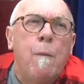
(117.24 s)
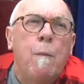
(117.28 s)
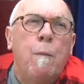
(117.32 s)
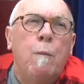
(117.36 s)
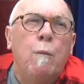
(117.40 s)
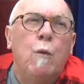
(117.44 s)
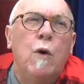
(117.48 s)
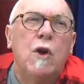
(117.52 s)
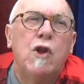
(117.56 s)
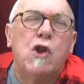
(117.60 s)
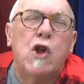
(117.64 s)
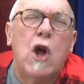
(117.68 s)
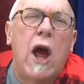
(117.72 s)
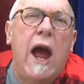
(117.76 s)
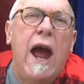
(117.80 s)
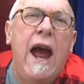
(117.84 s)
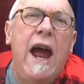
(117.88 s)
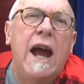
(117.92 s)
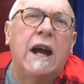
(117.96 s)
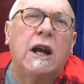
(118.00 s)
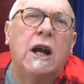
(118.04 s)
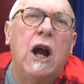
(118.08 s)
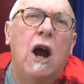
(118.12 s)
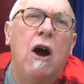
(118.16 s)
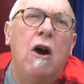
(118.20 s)
which
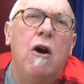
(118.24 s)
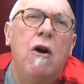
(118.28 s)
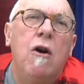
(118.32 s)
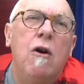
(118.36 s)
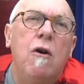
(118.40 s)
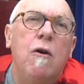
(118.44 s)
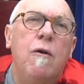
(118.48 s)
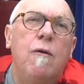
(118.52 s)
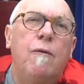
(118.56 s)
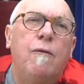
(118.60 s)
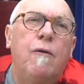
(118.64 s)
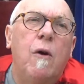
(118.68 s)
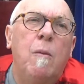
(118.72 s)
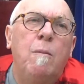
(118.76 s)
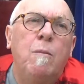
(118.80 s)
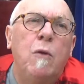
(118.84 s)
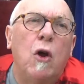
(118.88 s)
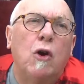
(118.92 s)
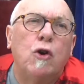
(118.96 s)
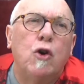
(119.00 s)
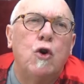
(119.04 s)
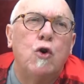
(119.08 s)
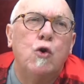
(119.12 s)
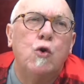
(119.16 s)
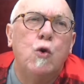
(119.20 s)
echo from
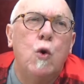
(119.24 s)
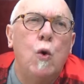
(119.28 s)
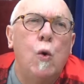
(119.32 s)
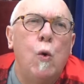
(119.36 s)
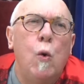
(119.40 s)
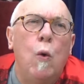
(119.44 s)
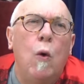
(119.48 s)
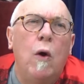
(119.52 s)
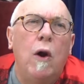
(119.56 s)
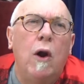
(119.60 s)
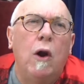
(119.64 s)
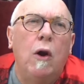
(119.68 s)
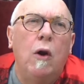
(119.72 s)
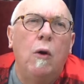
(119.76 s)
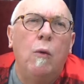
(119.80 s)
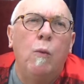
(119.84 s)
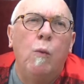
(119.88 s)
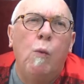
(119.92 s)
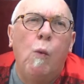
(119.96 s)
the cruel